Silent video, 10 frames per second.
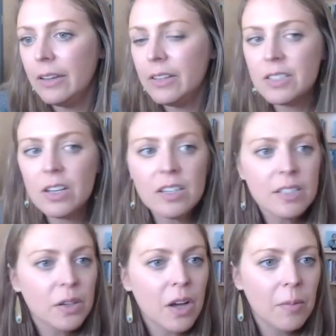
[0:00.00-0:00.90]
There's
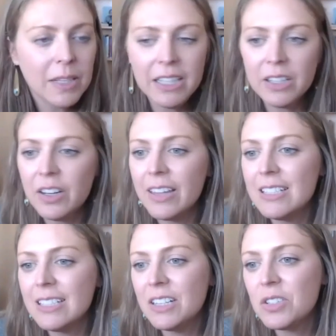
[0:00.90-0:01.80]
also a comment here that
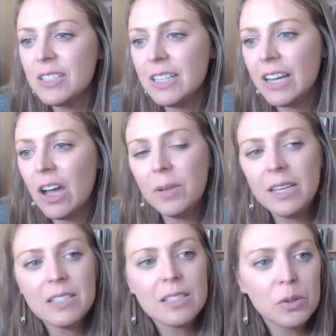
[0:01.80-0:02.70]
it's interesting how
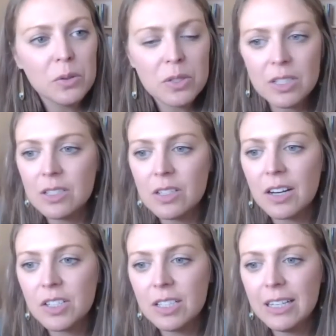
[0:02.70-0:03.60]
many solutions are
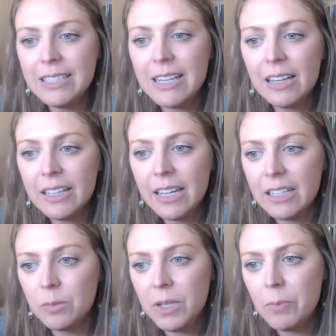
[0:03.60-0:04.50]
actually delegated
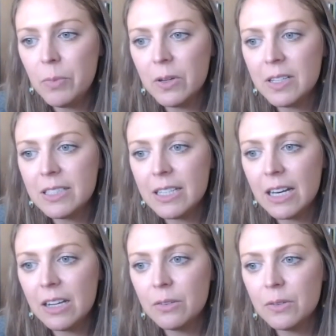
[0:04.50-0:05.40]
to people instead
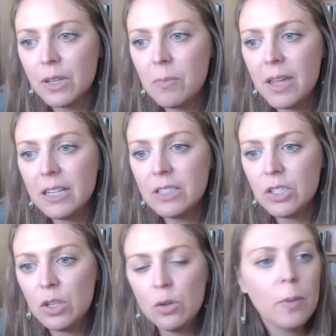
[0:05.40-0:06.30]
of committed
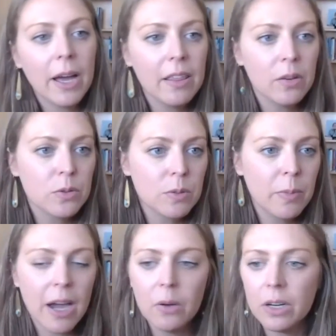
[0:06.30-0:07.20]
to by those in
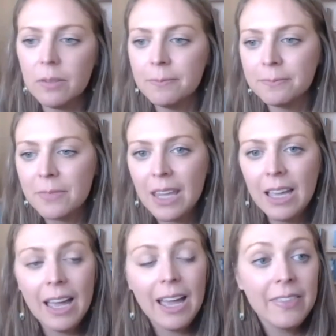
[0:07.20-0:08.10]
power.
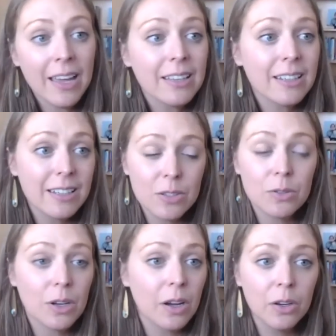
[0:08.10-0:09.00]
And that is
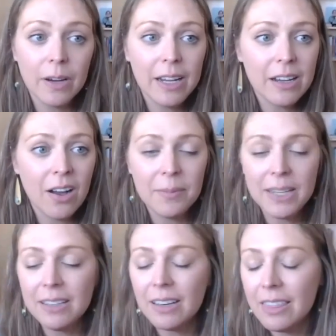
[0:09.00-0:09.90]
a great
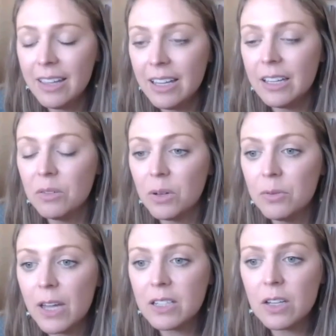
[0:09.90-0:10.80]
comment. And I think it
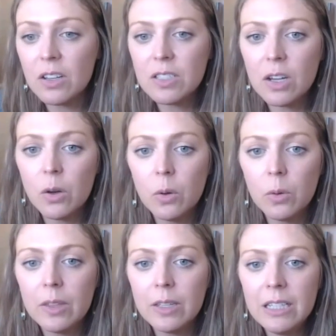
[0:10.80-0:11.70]
reflects also
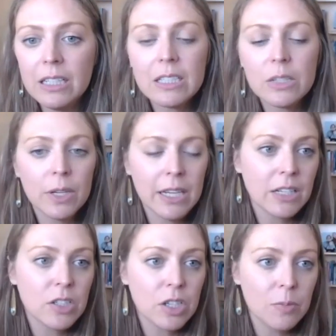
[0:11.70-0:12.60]
the need to
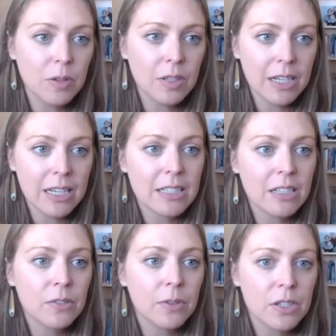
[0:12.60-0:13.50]
engage communities and
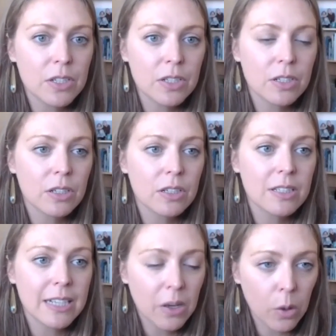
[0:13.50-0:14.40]
diverse
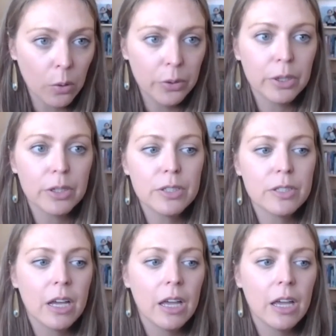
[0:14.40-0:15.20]
stakeholders